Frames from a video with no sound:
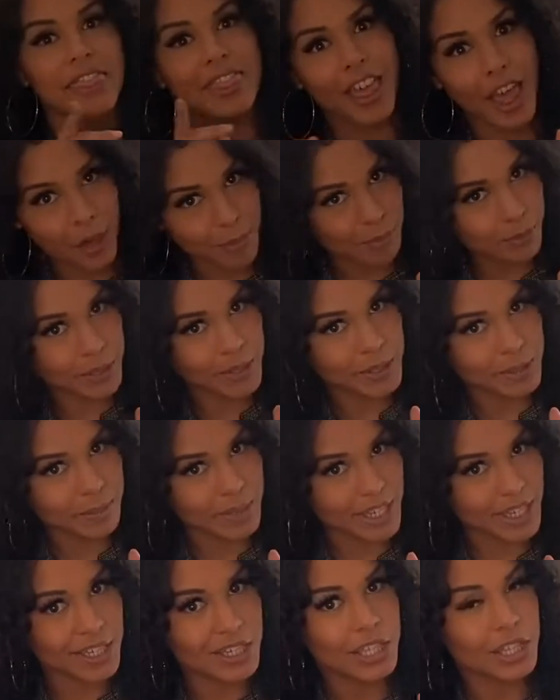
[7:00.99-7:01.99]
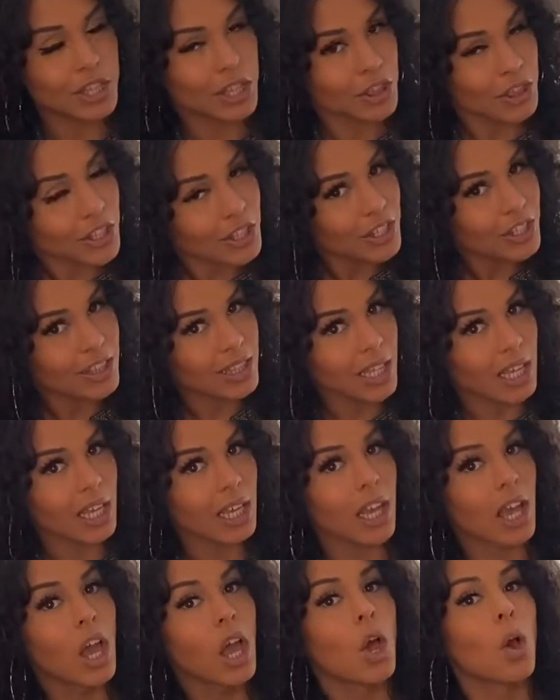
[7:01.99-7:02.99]
that brings me to the third
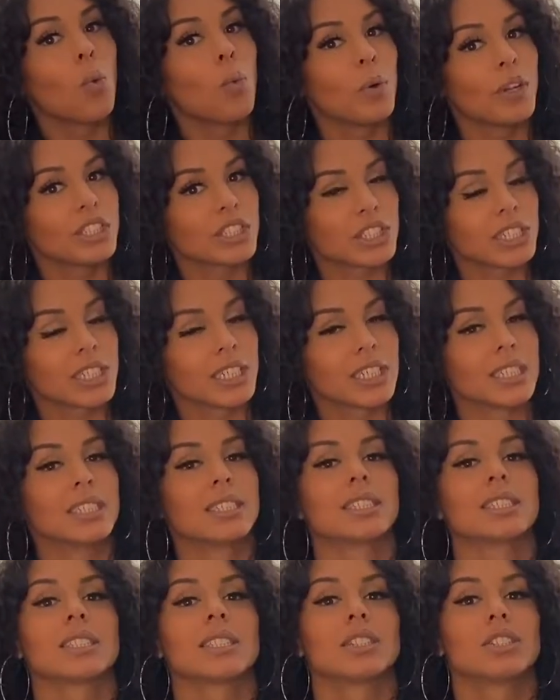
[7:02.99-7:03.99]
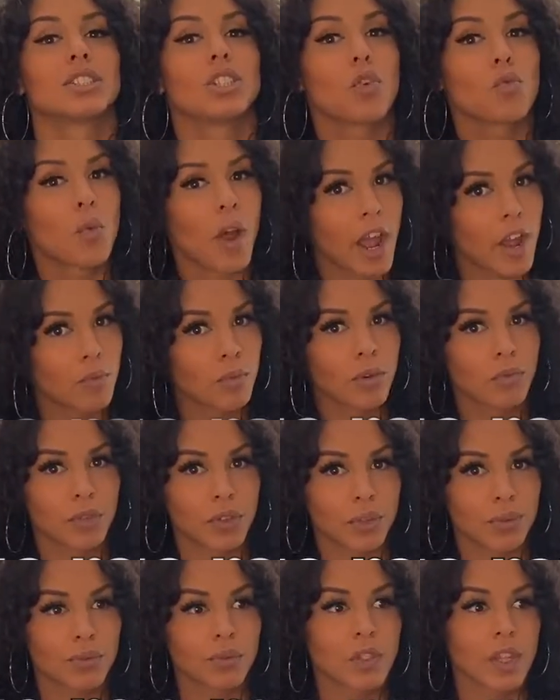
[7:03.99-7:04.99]
thing, which is to write
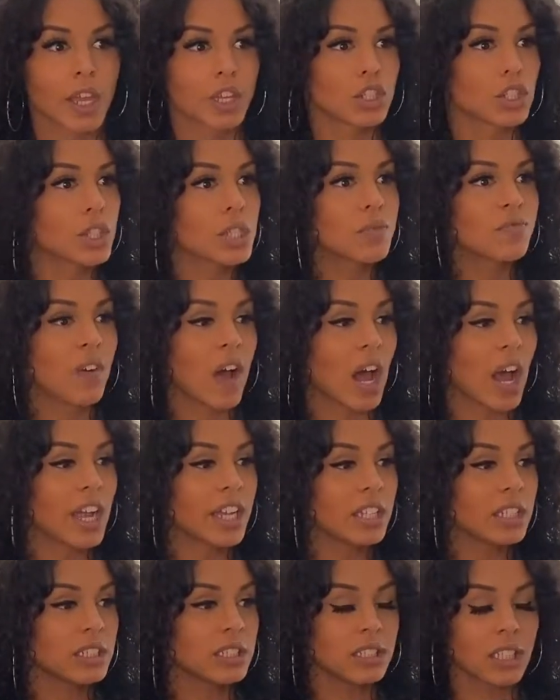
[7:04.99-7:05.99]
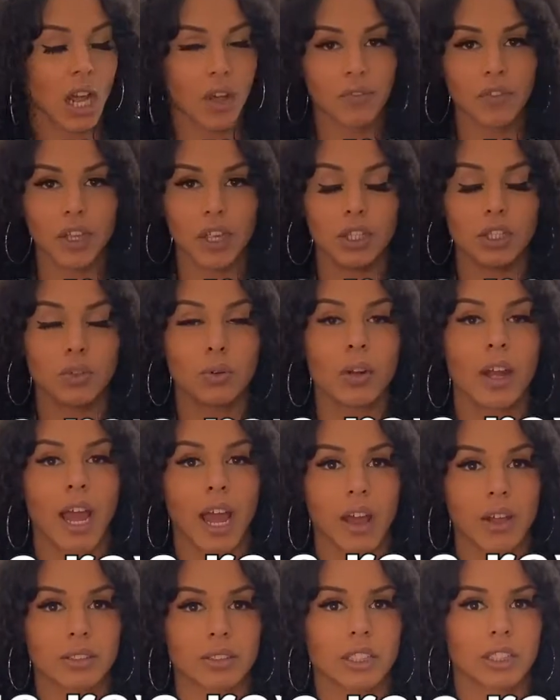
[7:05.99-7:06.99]
reviews. Like, just find stuff in your
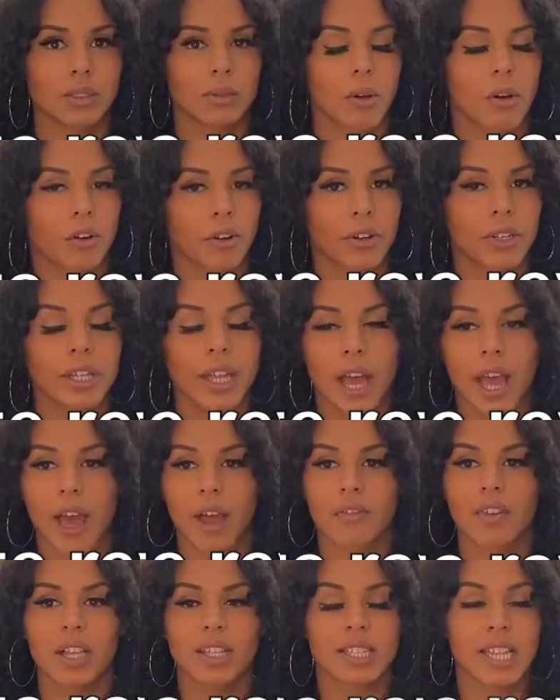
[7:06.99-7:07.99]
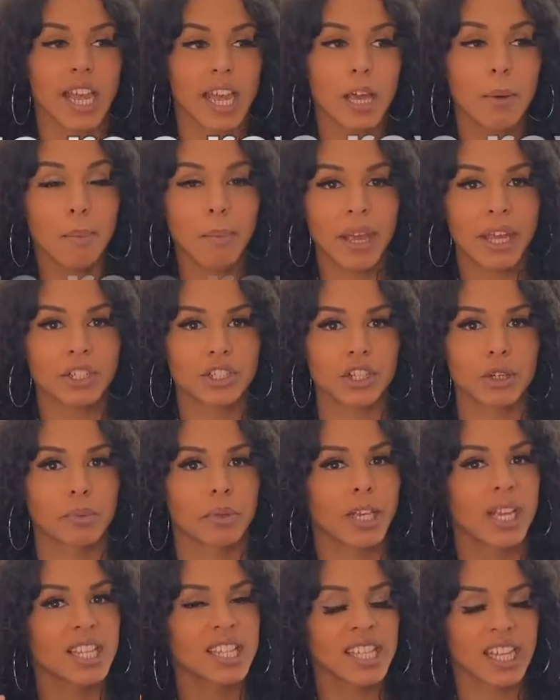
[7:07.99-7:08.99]
house that you already have, take a picture,
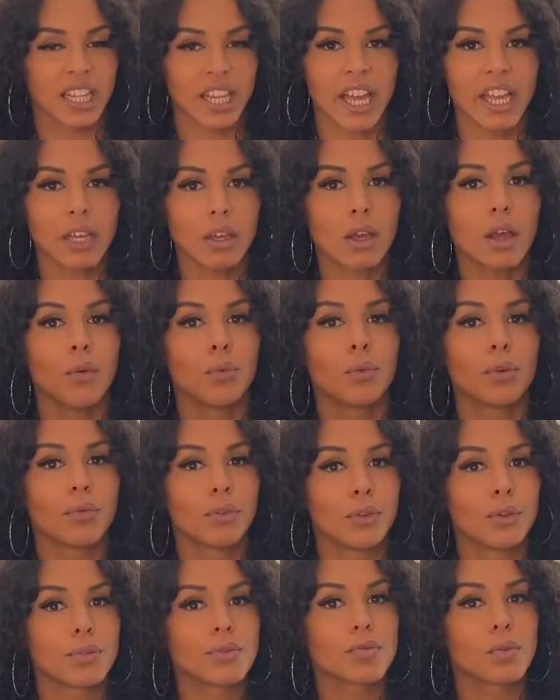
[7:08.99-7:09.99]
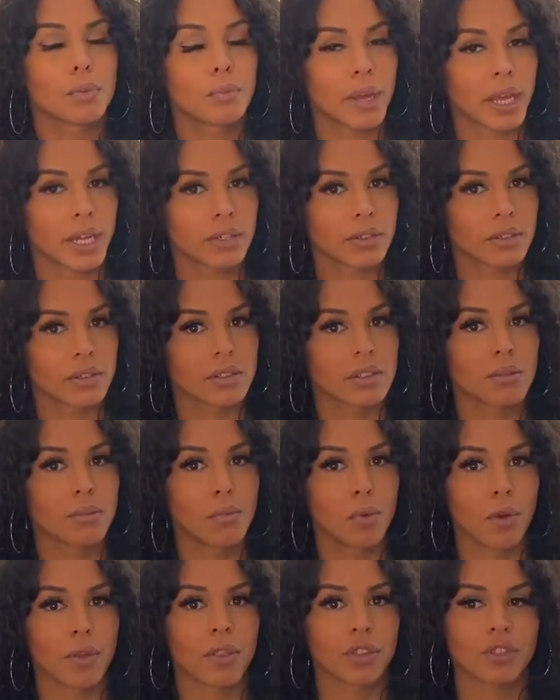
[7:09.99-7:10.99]
because they like reviews with pictures
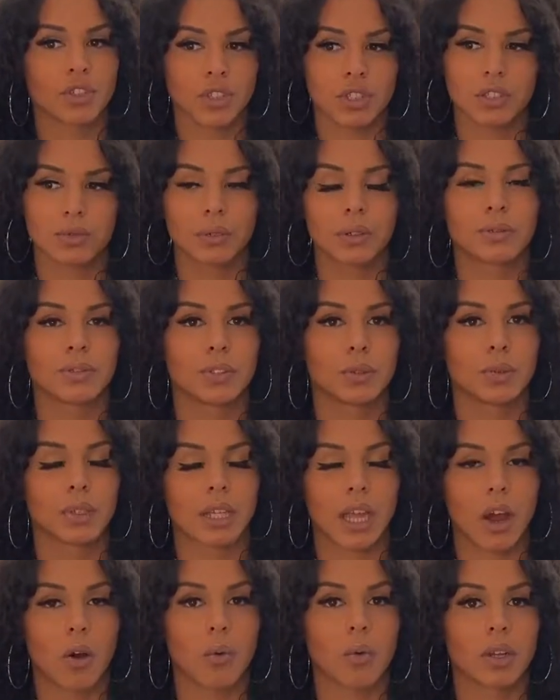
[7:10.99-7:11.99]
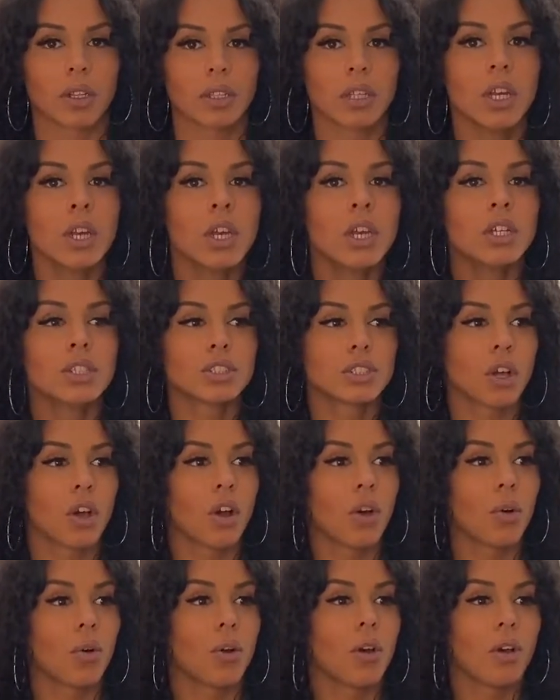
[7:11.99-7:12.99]
more than just a review without one.
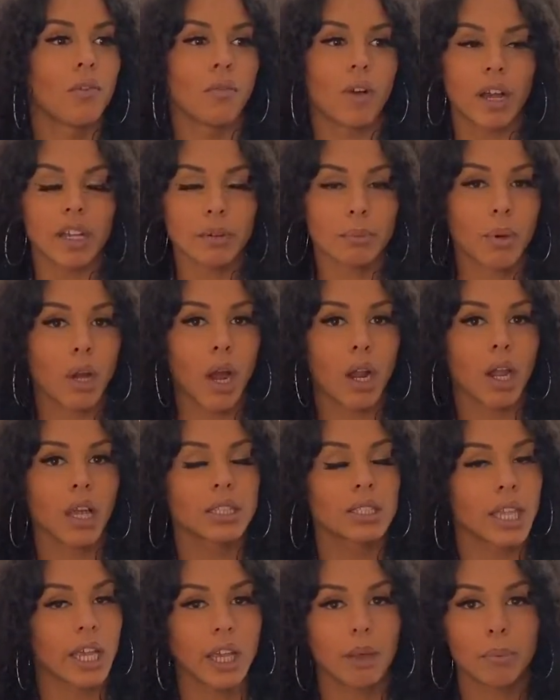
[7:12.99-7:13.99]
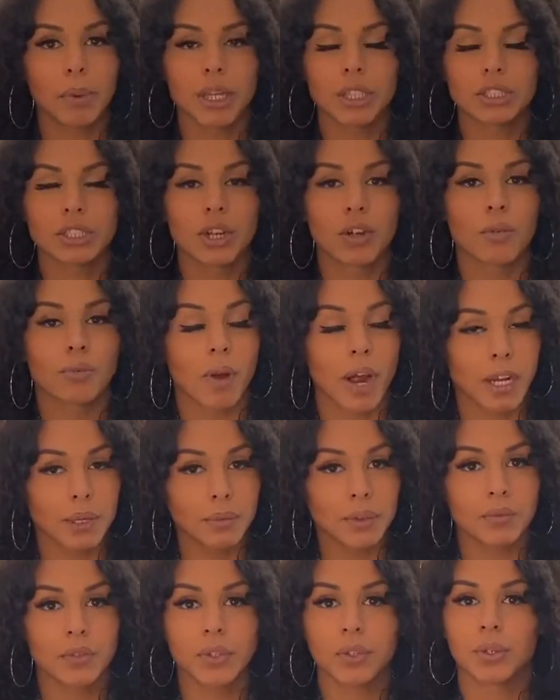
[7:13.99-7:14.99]
So find a product, take a picture, write a
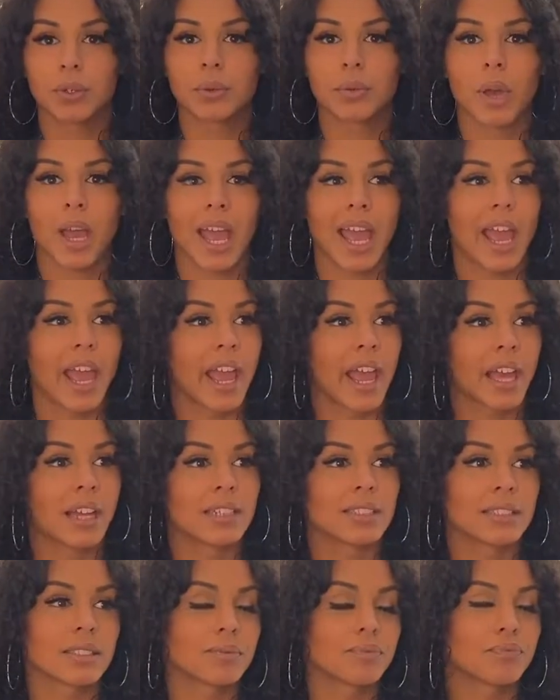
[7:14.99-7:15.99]
review. And